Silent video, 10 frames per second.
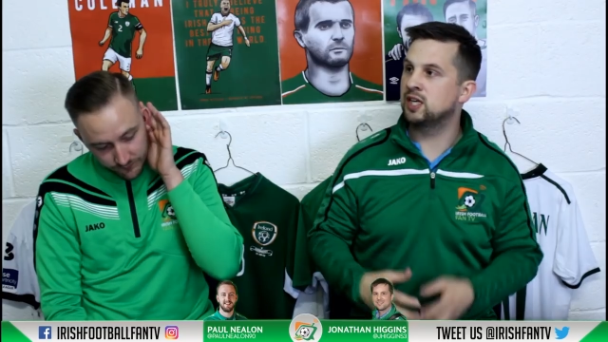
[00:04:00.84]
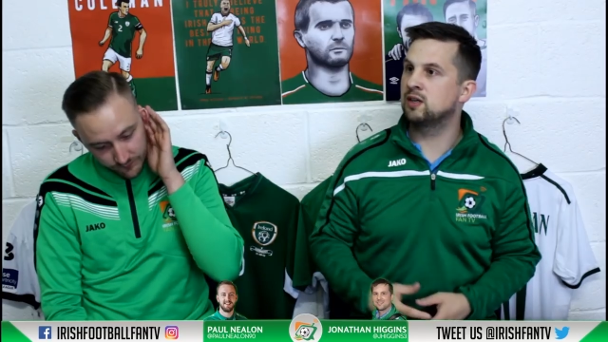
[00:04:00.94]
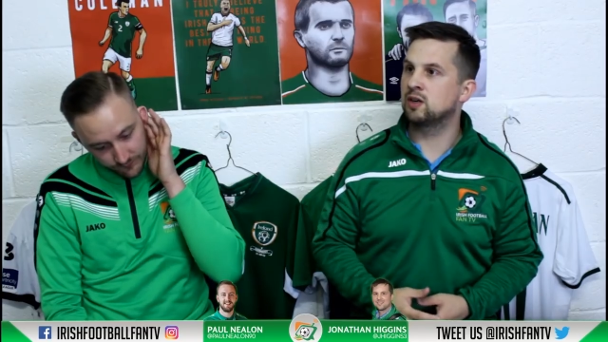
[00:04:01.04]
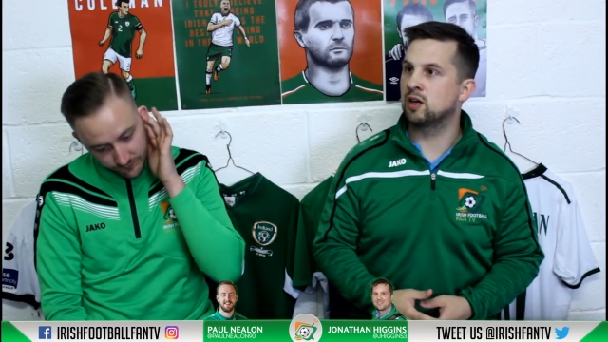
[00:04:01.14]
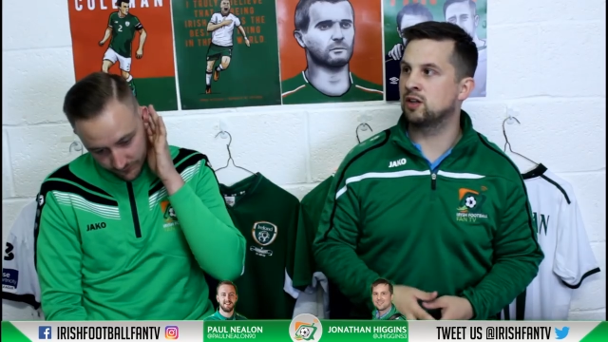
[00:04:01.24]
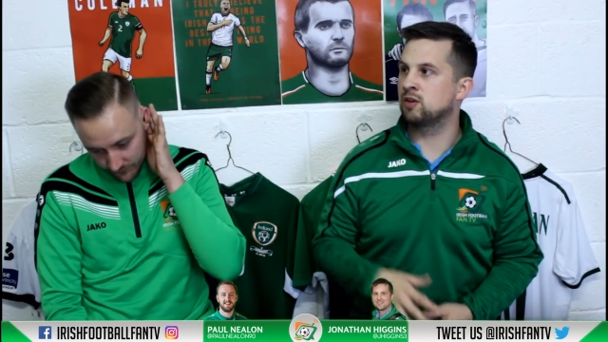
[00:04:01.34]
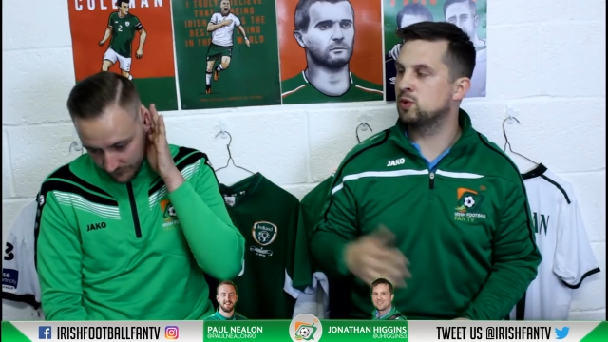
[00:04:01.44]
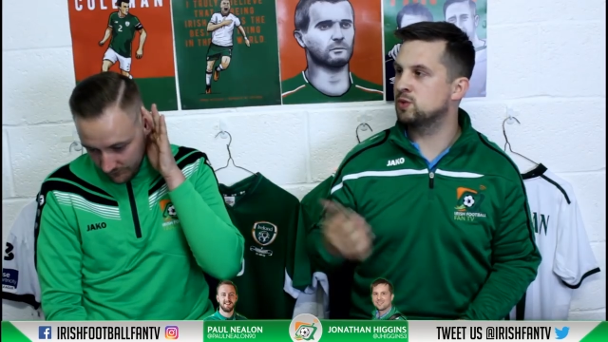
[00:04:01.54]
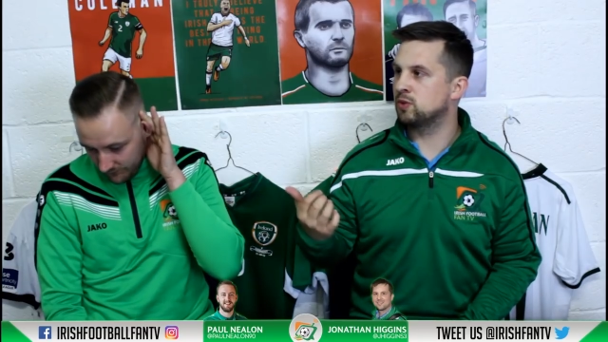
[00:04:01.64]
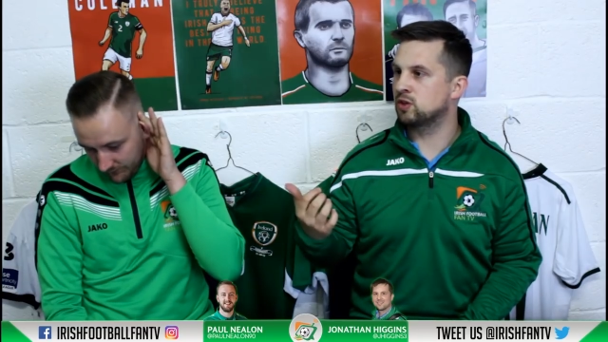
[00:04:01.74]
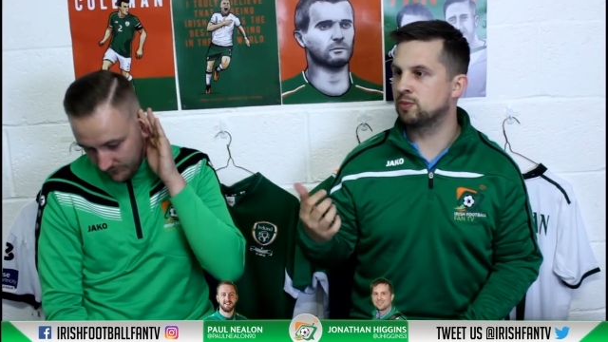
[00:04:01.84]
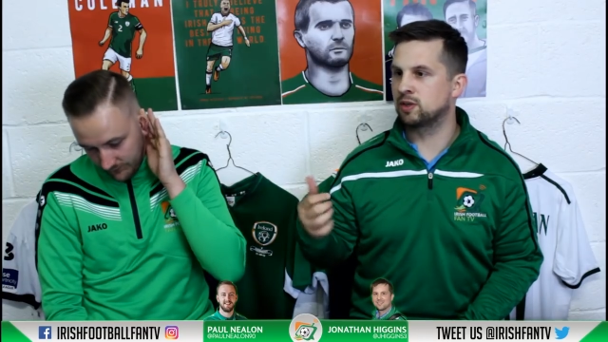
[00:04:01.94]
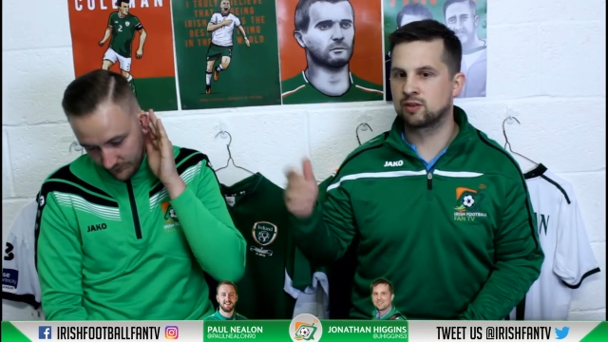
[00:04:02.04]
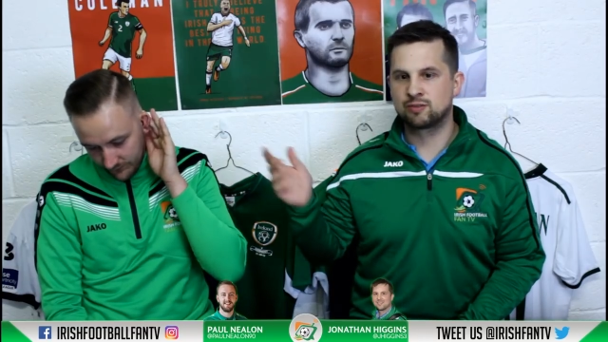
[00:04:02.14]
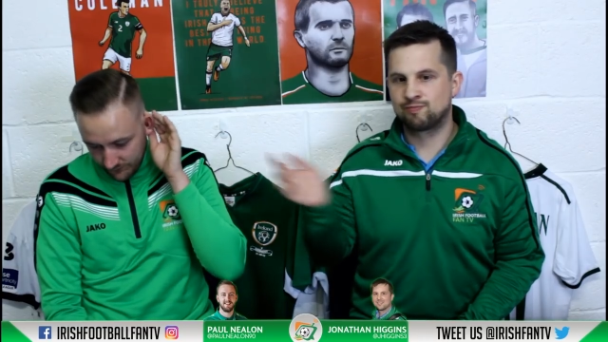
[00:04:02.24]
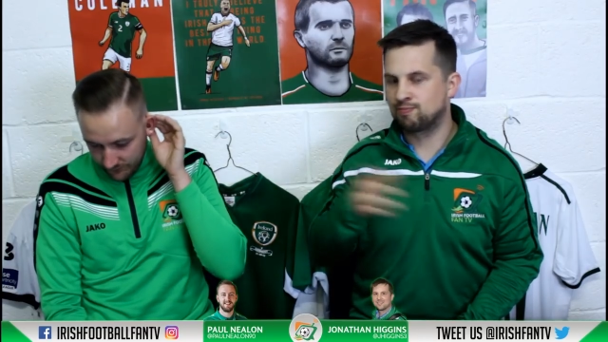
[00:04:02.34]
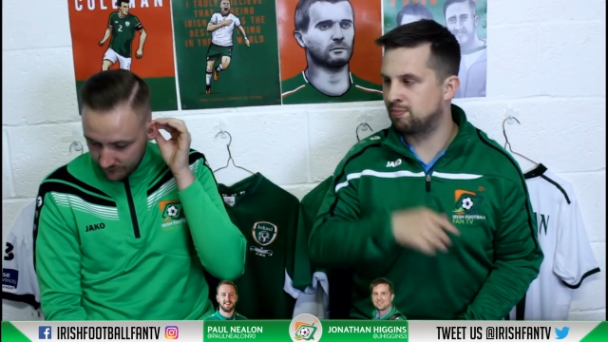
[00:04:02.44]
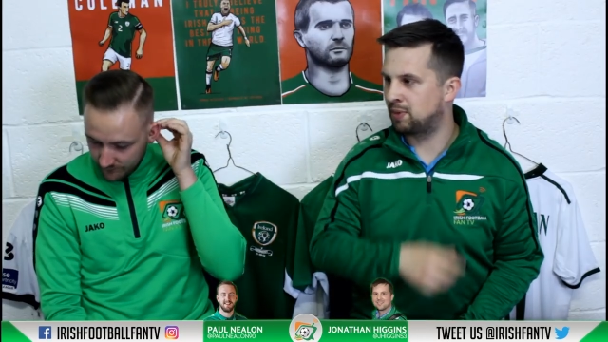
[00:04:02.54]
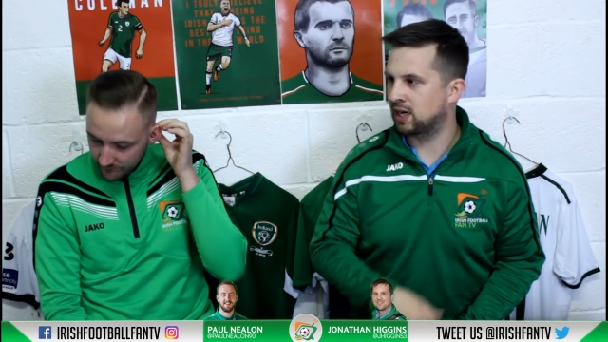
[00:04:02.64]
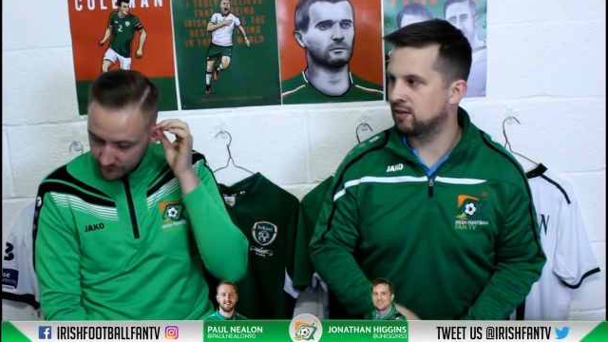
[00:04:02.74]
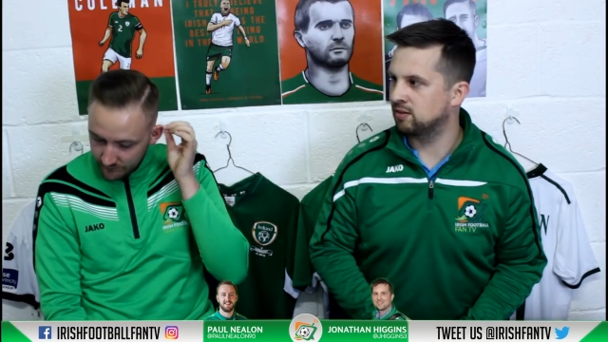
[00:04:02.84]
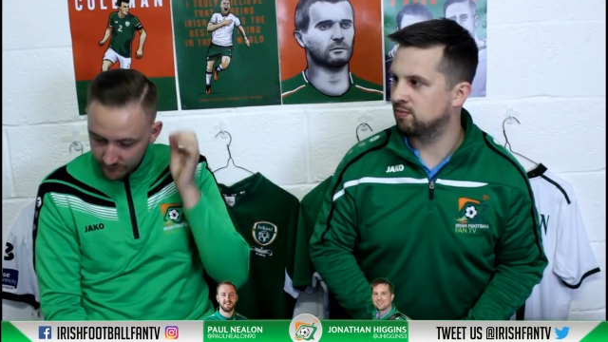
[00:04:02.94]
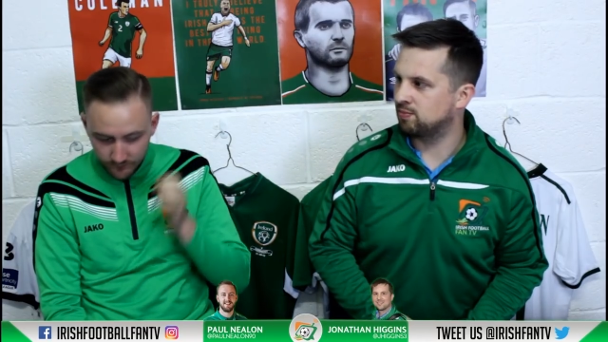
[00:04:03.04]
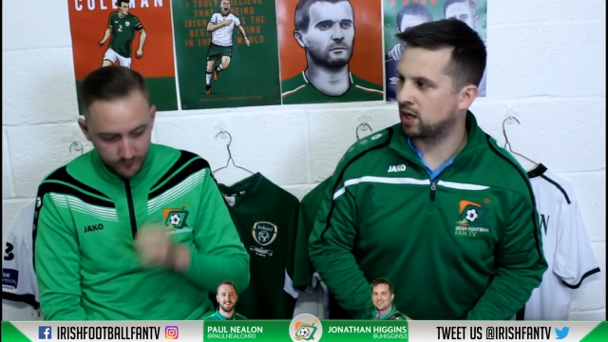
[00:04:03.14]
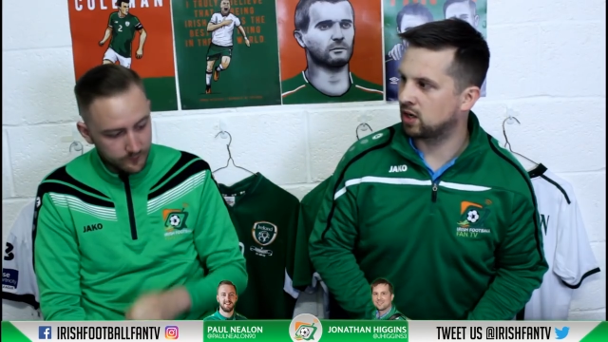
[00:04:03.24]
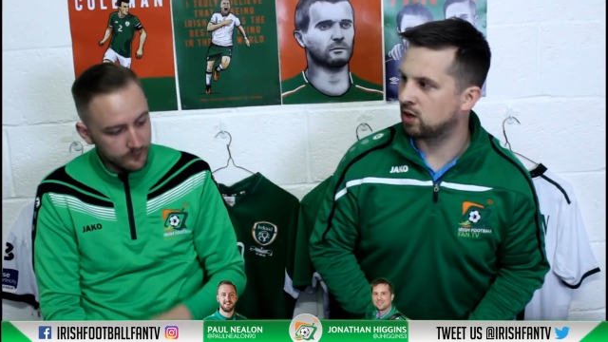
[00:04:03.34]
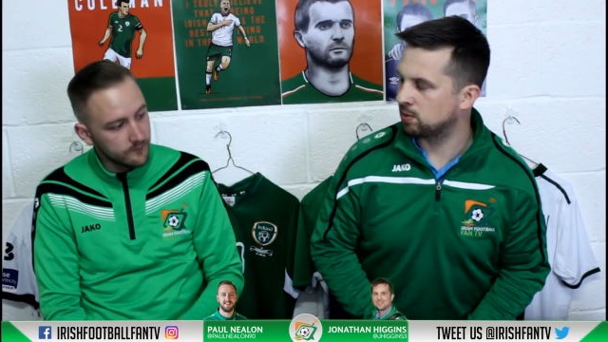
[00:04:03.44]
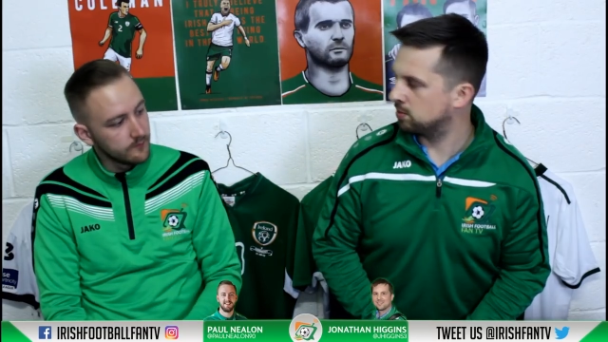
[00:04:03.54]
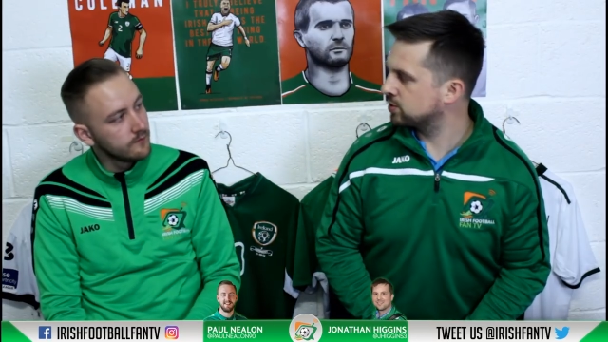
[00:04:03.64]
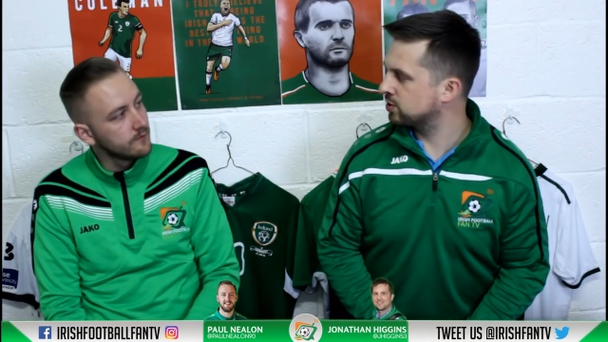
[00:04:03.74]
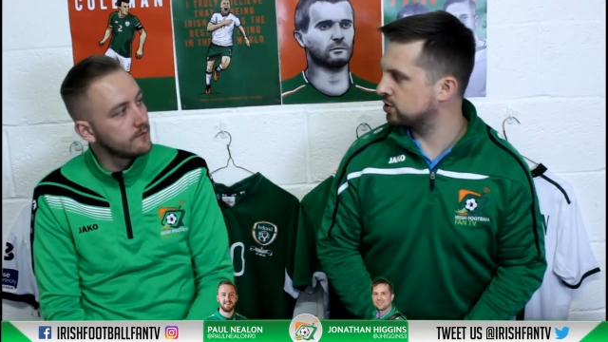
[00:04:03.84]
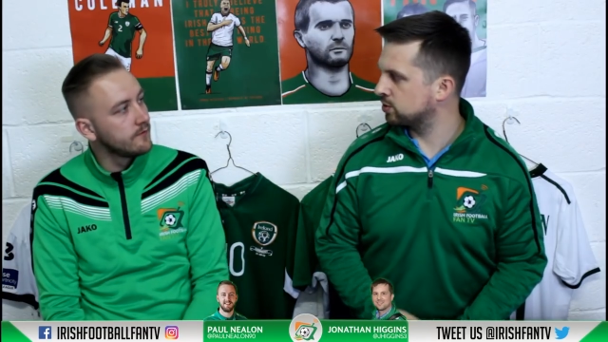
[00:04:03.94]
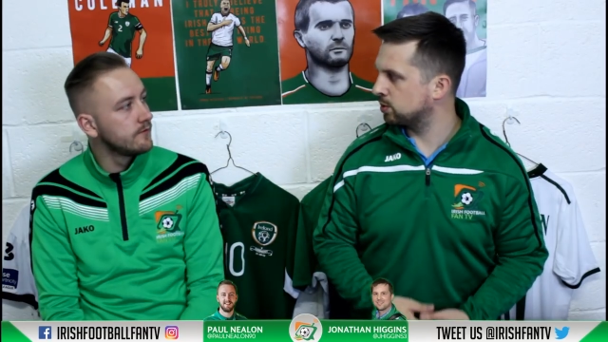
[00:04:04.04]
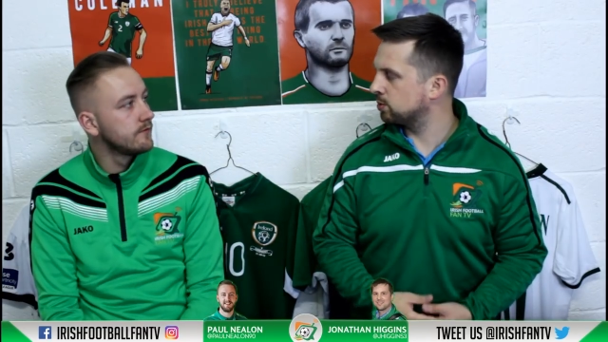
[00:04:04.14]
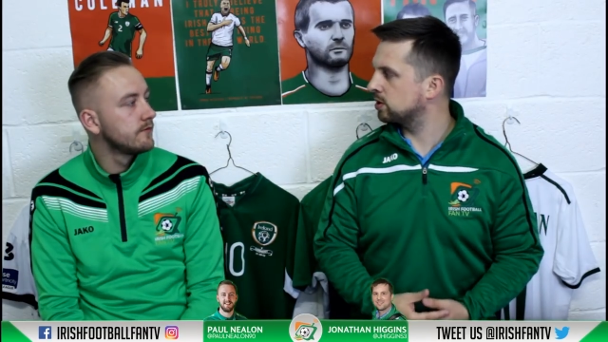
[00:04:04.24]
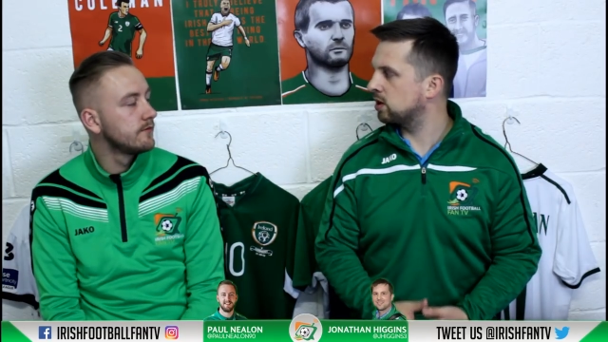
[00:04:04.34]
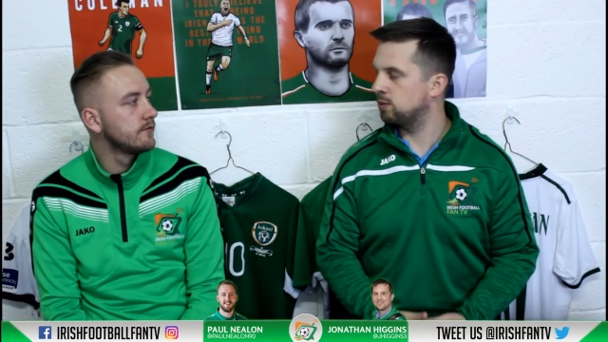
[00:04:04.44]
Speaker 1: thing I think we spoke about. It Back in back a couple of months in the summer when the